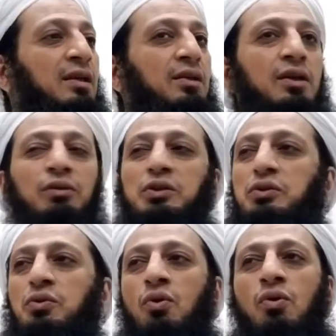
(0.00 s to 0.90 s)
There was
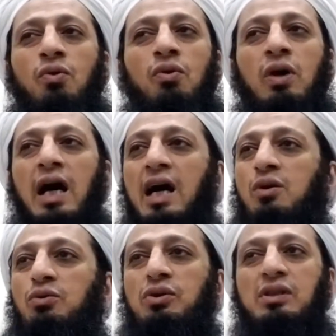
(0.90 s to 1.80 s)
no
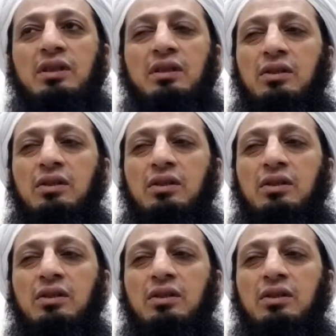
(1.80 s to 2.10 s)
house,